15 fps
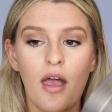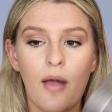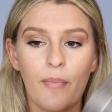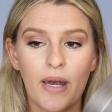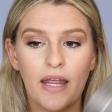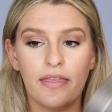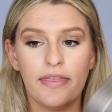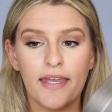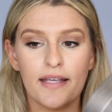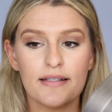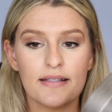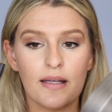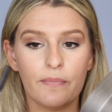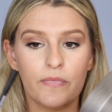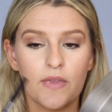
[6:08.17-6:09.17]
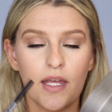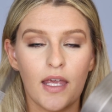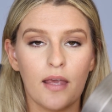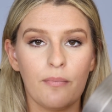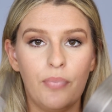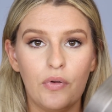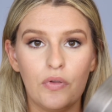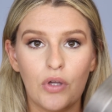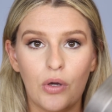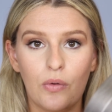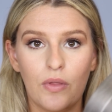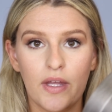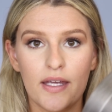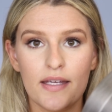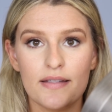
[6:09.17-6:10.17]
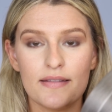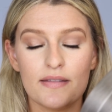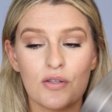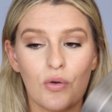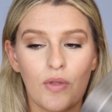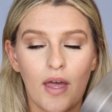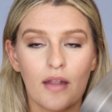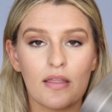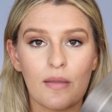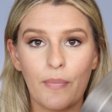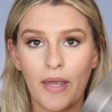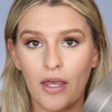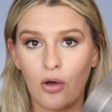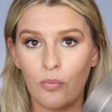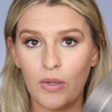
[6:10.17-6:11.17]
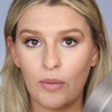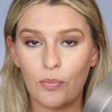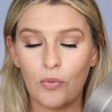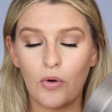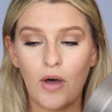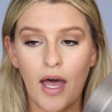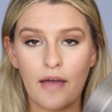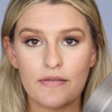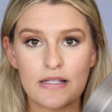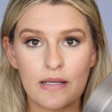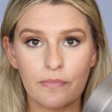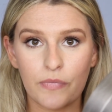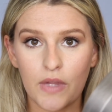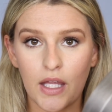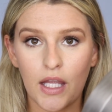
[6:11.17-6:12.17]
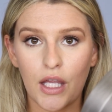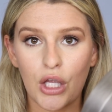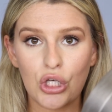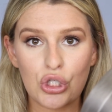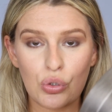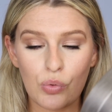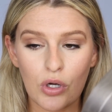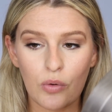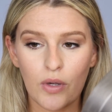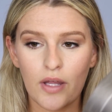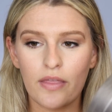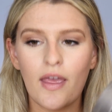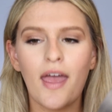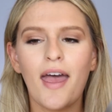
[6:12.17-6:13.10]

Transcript: but I think something below this so that the pale people have something to work with.